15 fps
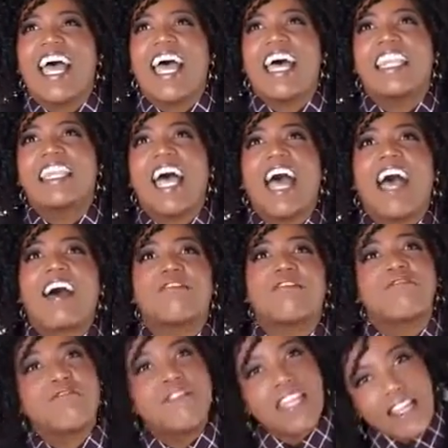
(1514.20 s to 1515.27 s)
And that
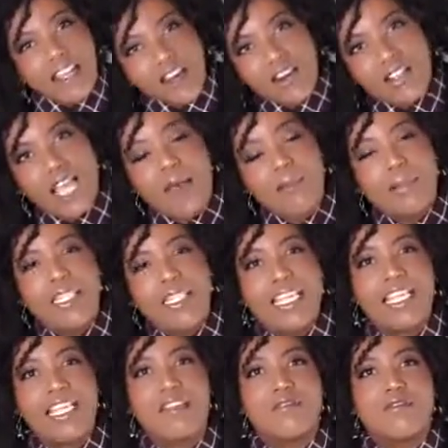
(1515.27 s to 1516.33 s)
fear, that
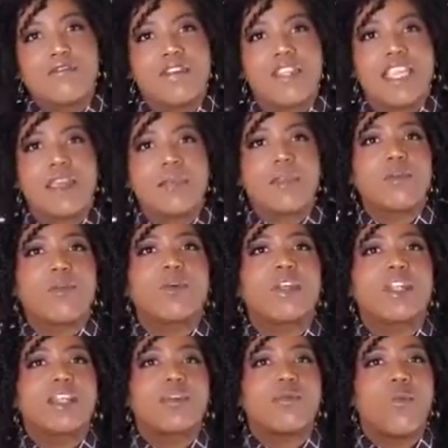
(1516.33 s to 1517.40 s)
belief can be
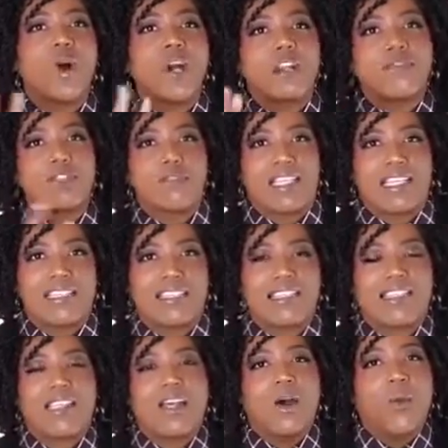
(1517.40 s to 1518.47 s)
rooted in one of two
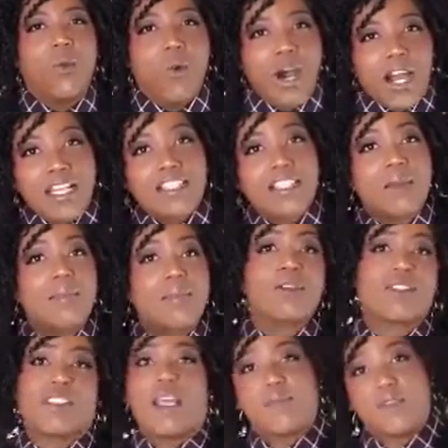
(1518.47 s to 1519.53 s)
things. One is a
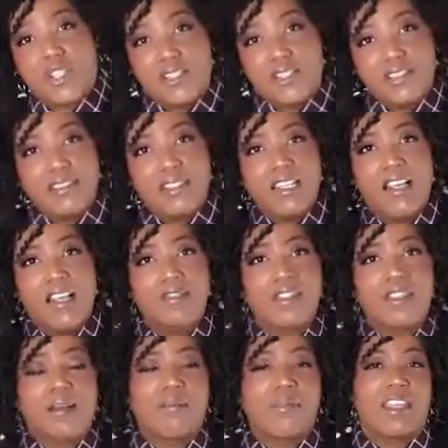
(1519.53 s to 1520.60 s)
perception of
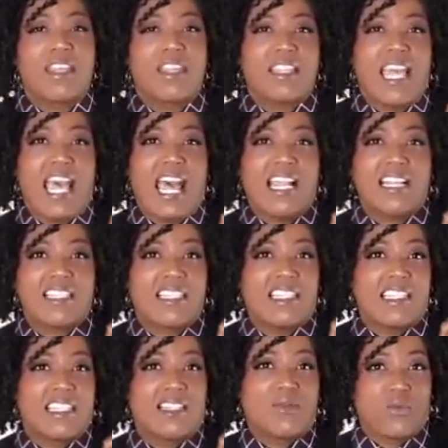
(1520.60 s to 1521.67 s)
something that
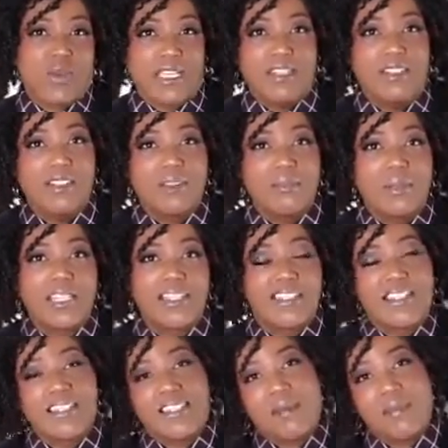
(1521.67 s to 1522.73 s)
isn't real, but
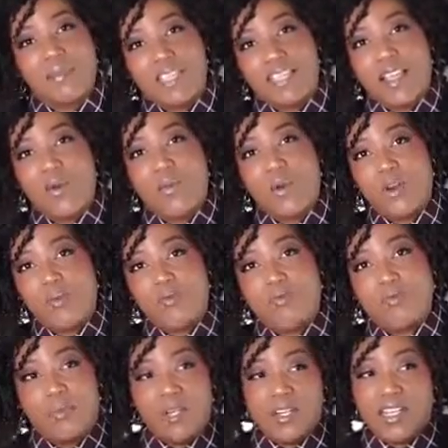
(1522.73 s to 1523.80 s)
it's something that we're
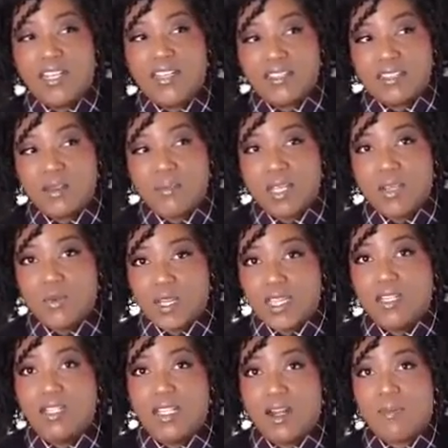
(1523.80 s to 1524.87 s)
putting to be
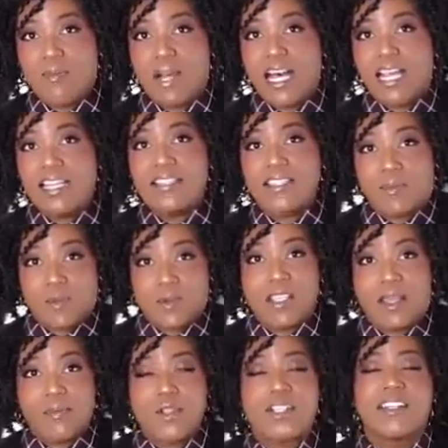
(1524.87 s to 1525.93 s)
real in our minds, a
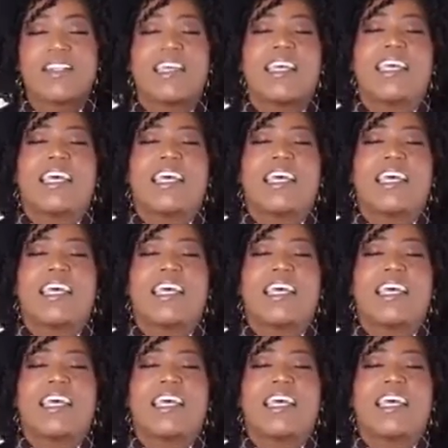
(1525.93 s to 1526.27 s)
perception.